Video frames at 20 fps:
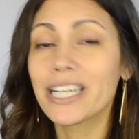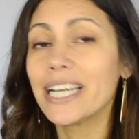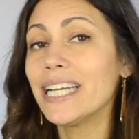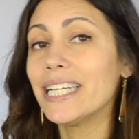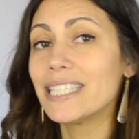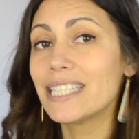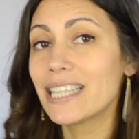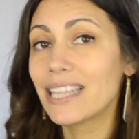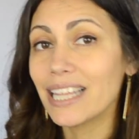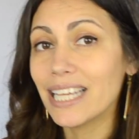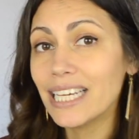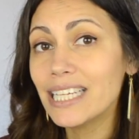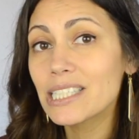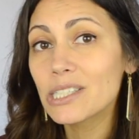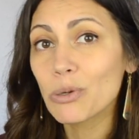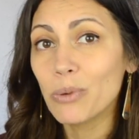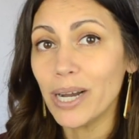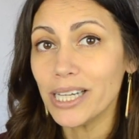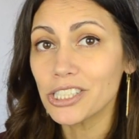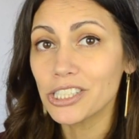kids these
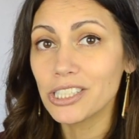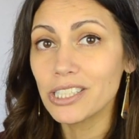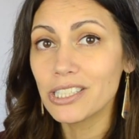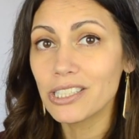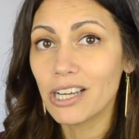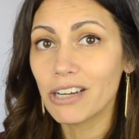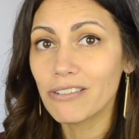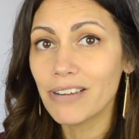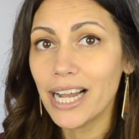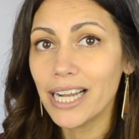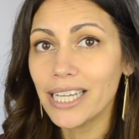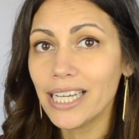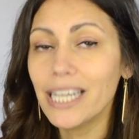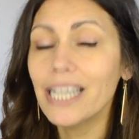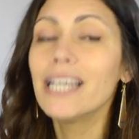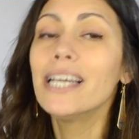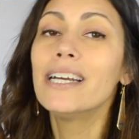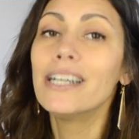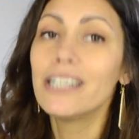questions already,